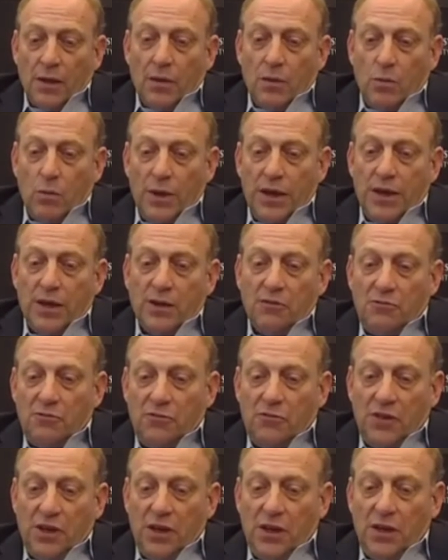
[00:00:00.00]
we can
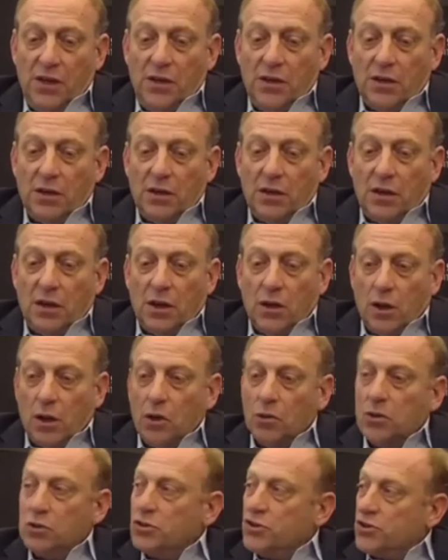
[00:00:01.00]
feed a
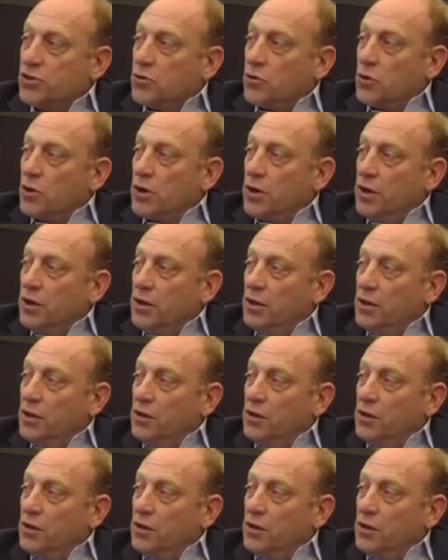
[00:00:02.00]
local story